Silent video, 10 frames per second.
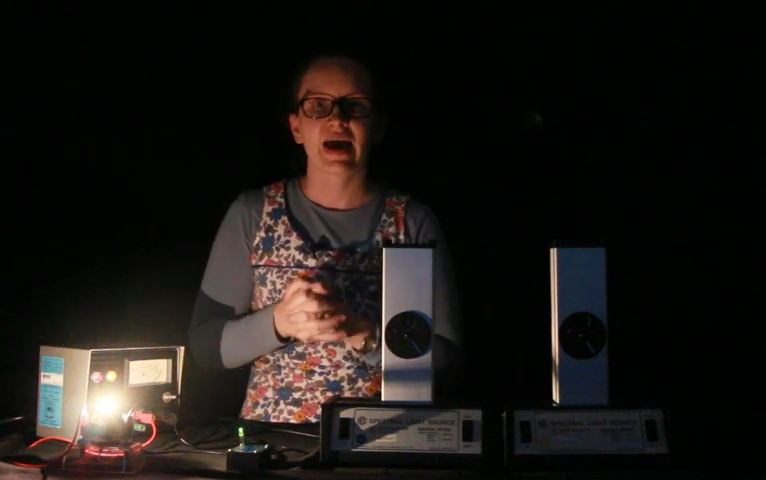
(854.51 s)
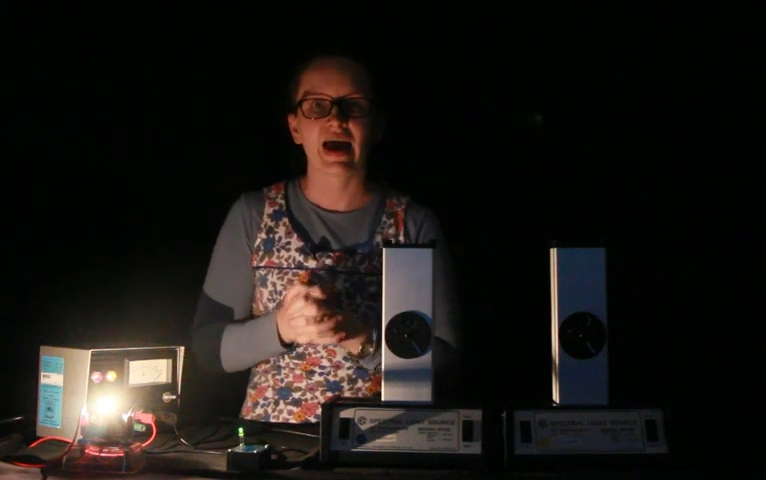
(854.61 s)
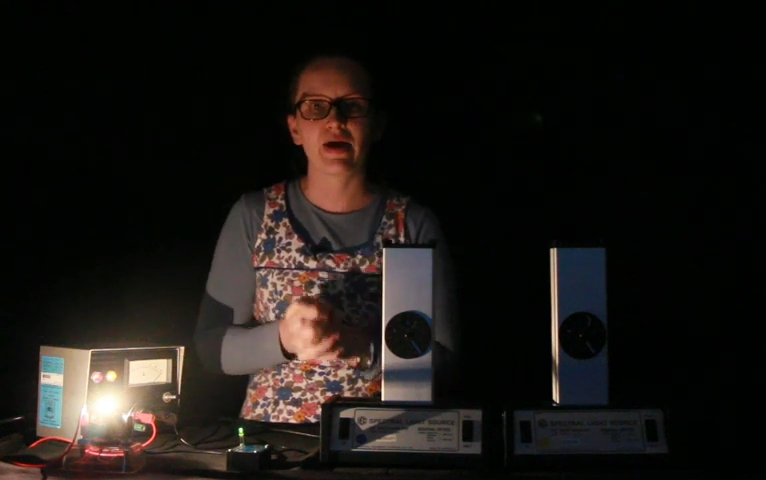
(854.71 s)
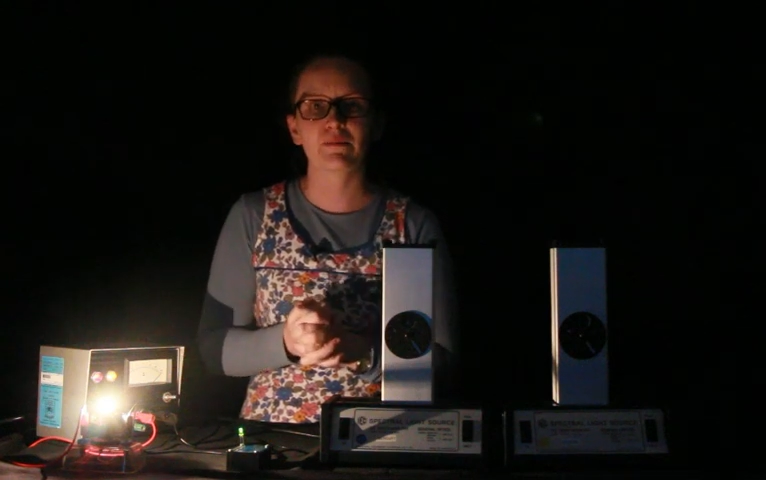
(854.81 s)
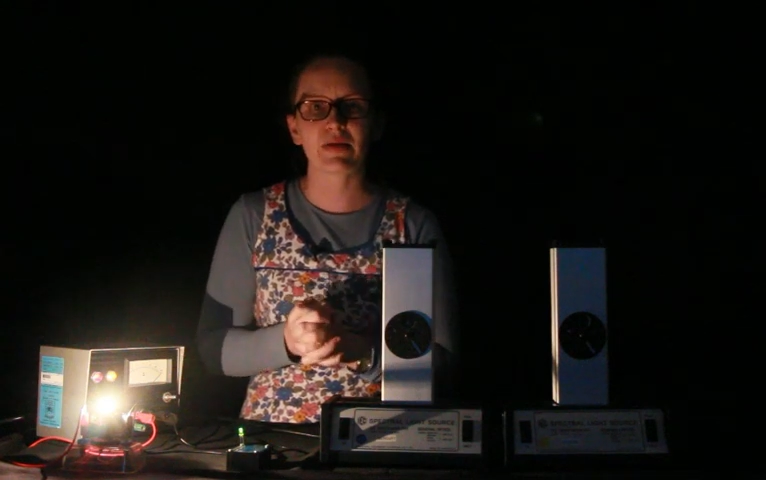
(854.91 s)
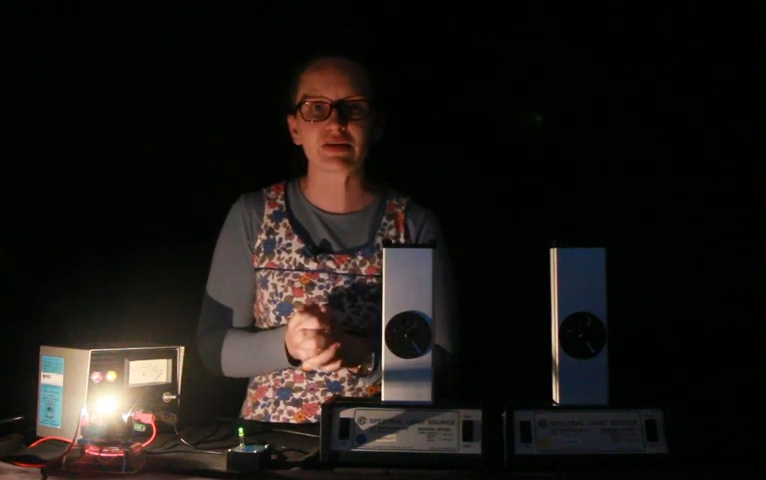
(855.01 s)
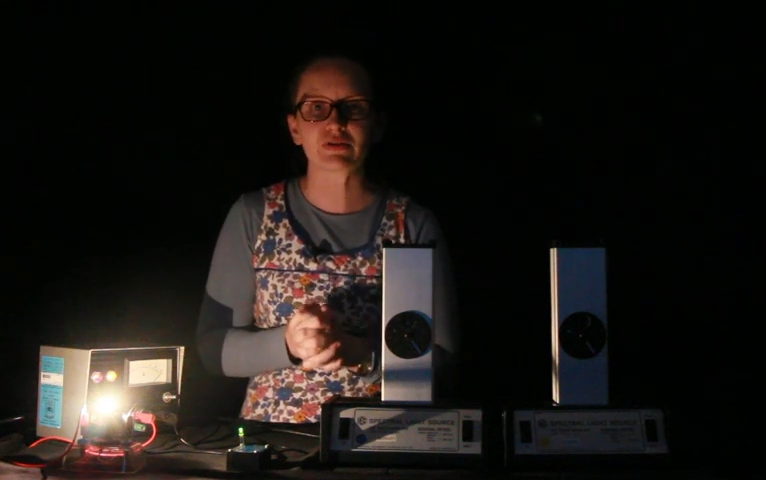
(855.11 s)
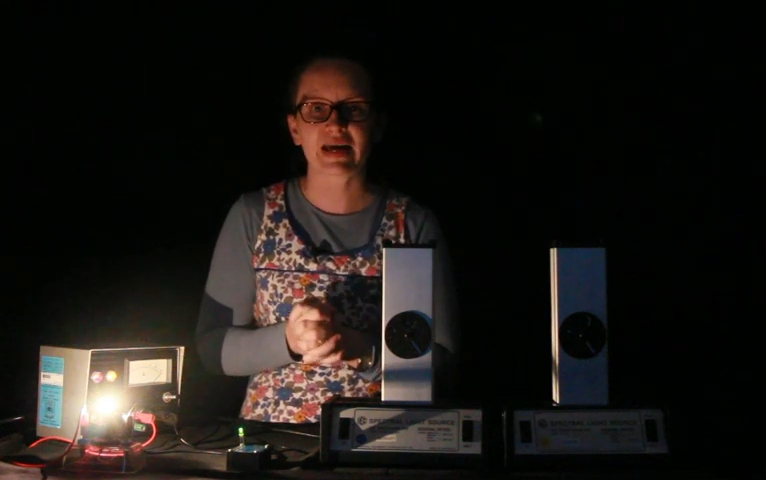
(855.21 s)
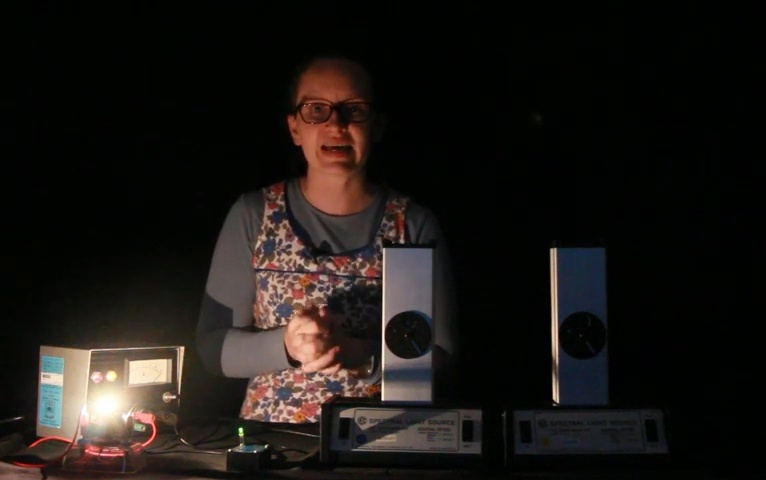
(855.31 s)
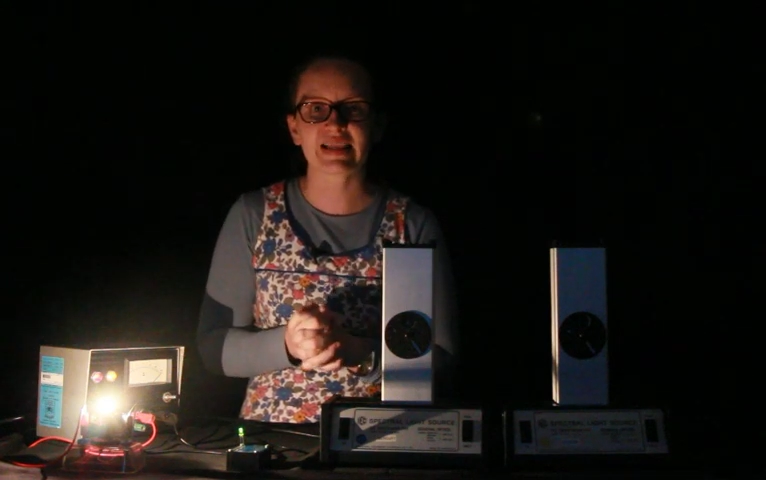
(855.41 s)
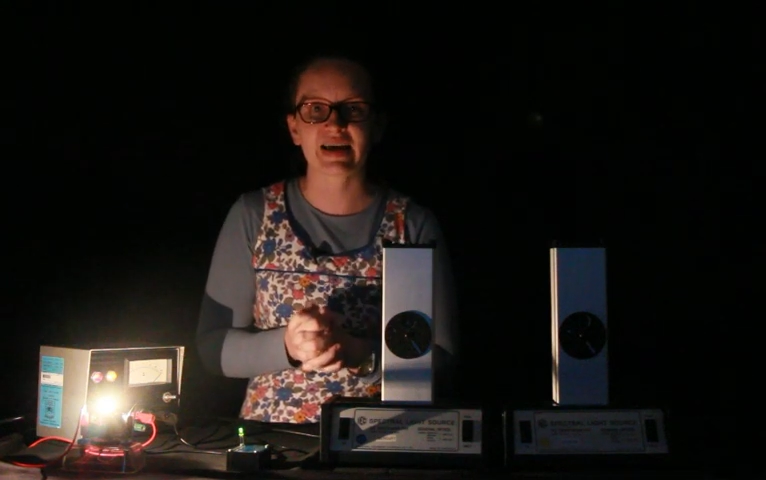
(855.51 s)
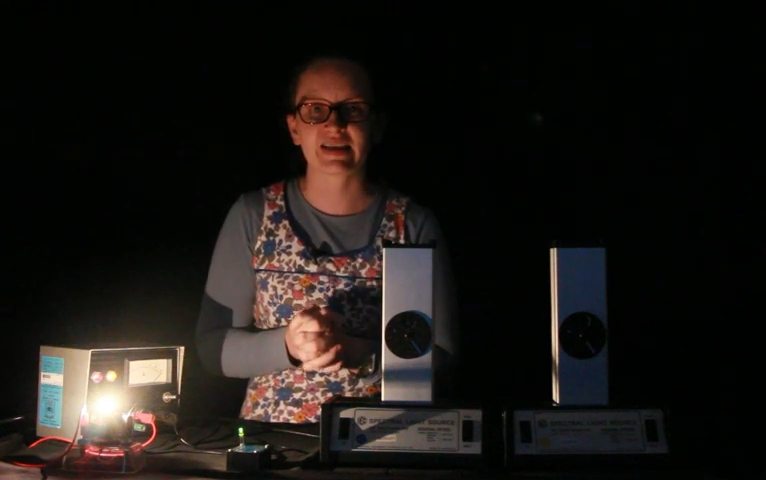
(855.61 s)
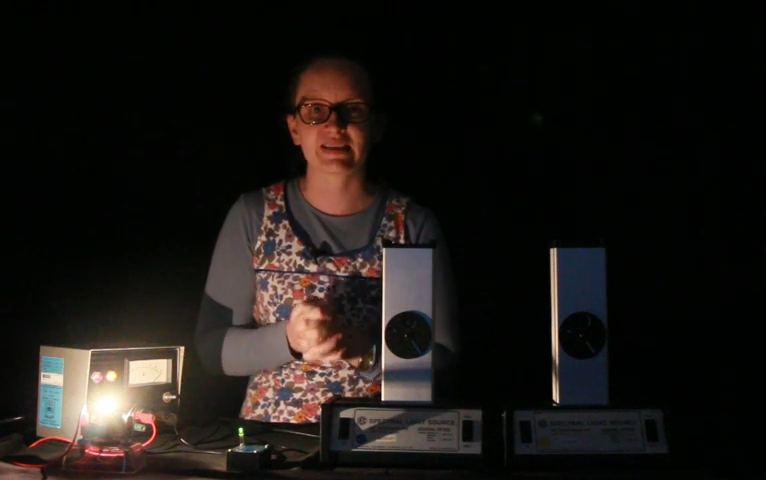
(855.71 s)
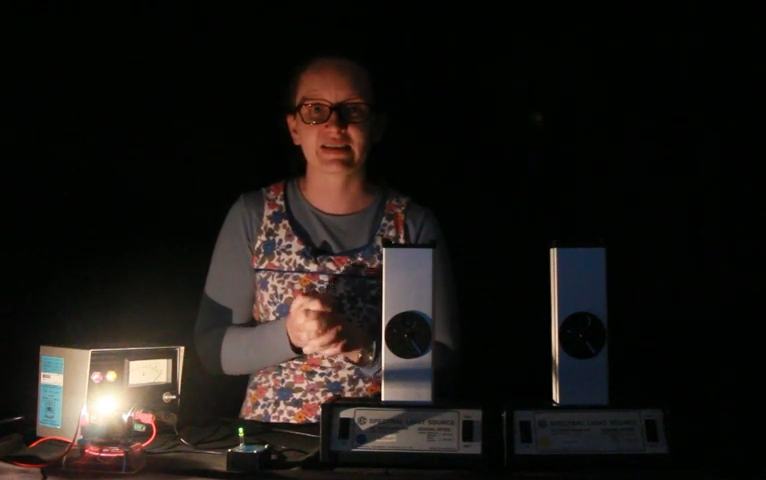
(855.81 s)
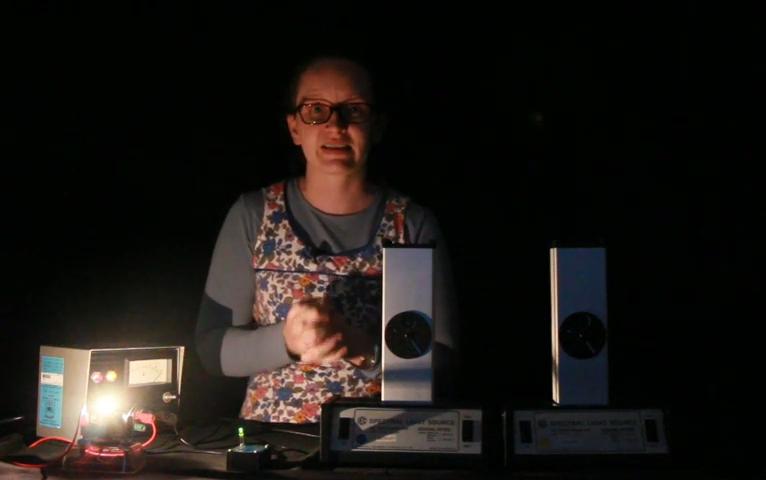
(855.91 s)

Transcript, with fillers: How metal halide